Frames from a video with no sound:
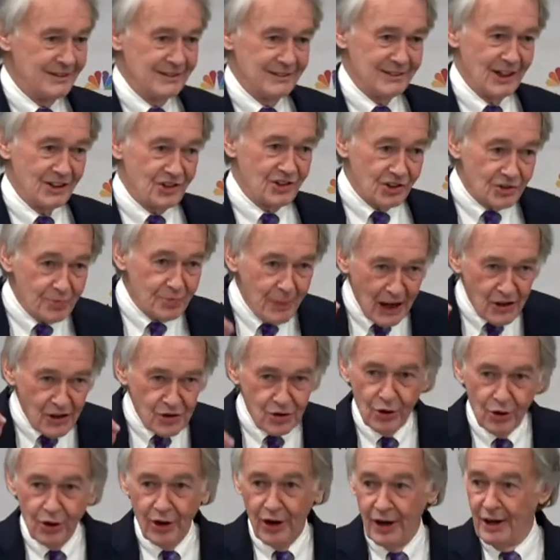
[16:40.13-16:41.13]
Let's just make
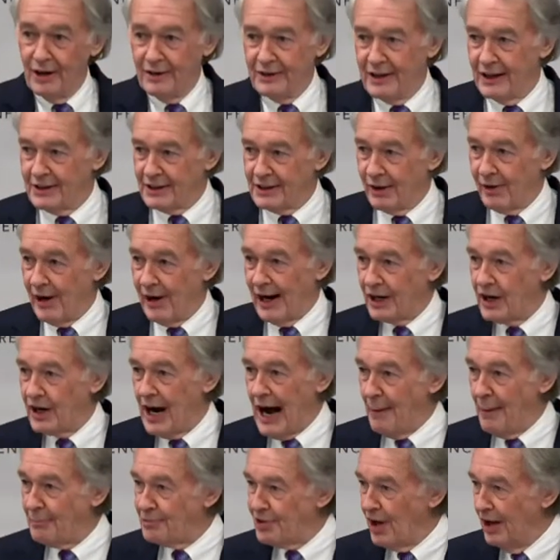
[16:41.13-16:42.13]
sure that there are
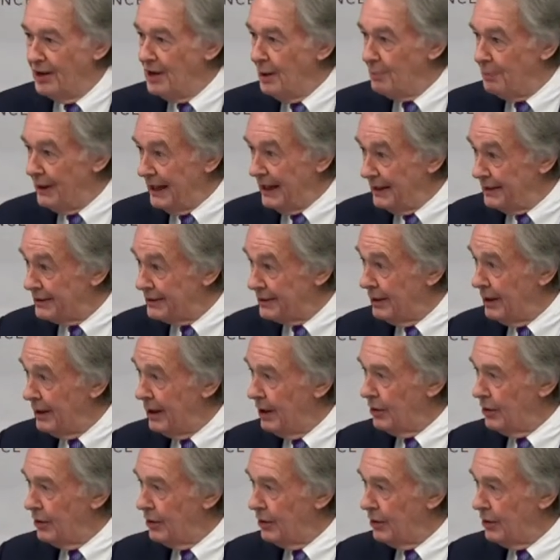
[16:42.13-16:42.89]
cops on the beat